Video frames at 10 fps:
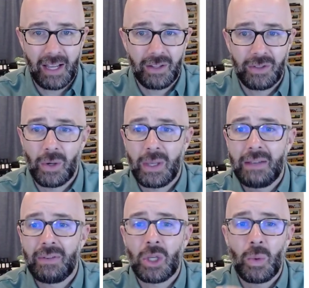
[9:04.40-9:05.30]
So
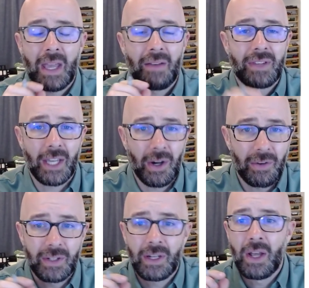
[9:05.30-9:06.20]
even though we have
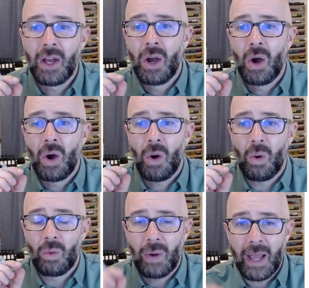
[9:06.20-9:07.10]
Kelvin
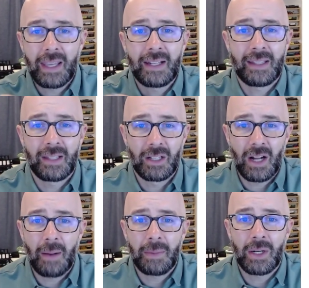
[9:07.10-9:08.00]
or Rankine in the
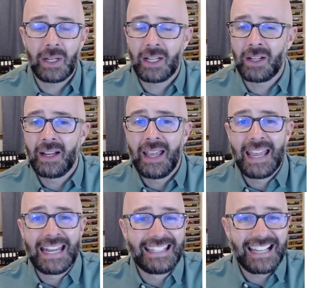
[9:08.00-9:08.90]
denominator here,
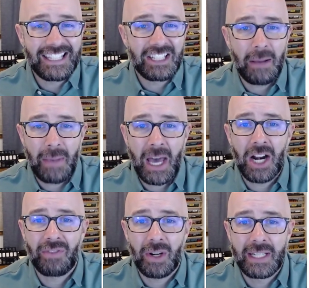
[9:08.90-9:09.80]
it does not matter
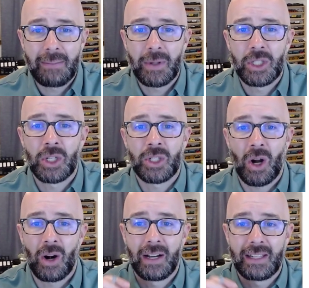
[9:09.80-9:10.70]
if our temperatures
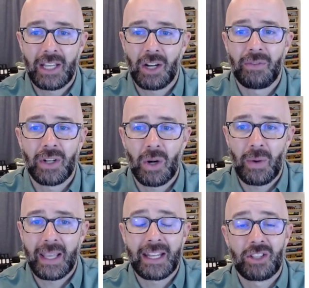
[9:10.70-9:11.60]
are in Kelvin or
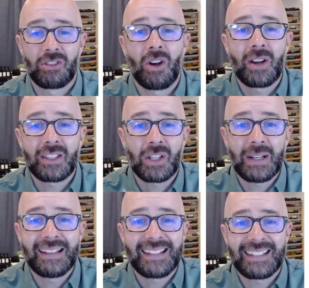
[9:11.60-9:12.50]
Rankine. As long as they're
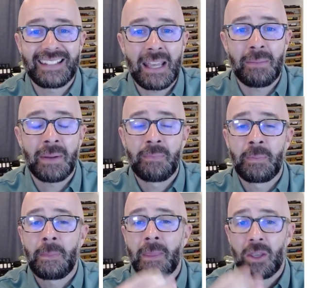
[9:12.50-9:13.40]
in the same
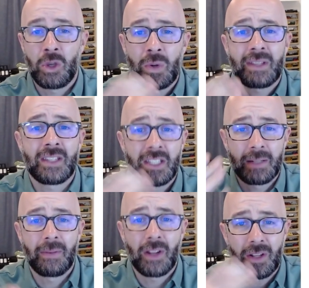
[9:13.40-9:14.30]
unit system,
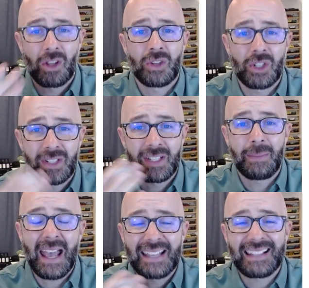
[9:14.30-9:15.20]
as long as they're the same
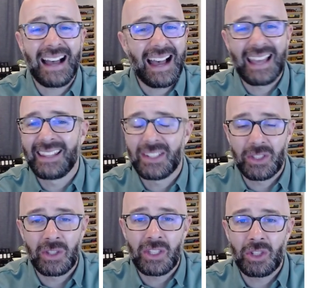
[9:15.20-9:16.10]
SI,
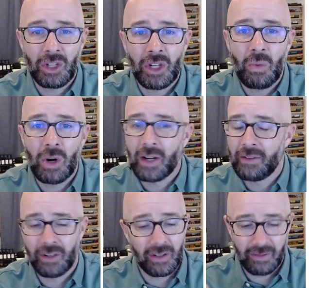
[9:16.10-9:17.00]
these are going to work
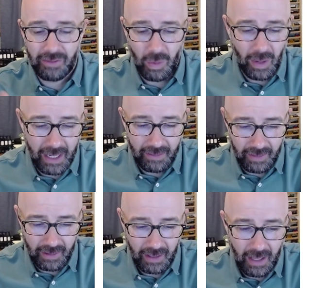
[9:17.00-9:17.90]
for whatever.
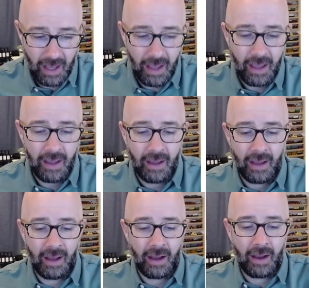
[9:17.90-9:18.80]

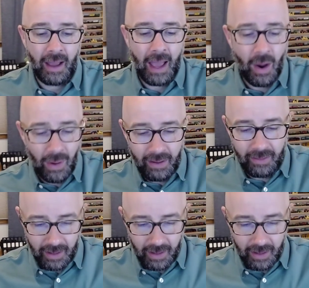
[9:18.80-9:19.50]
However,